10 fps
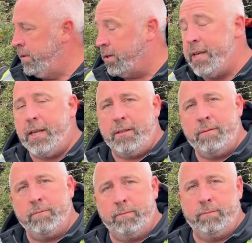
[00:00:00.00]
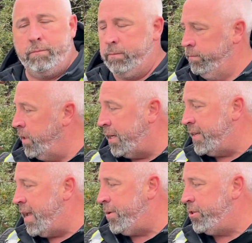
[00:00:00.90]
clean, not
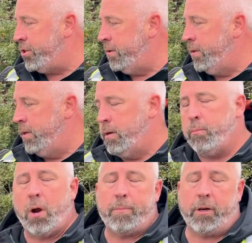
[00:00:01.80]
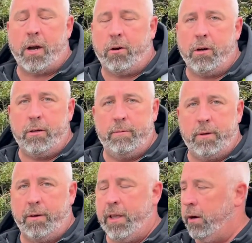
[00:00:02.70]
damaged, proper color
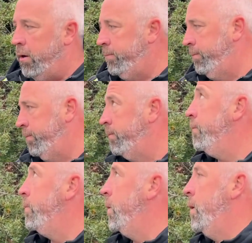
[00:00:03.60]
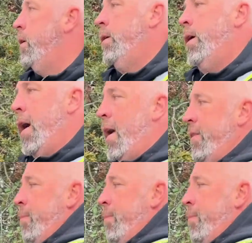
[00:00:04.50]
of yellow. And the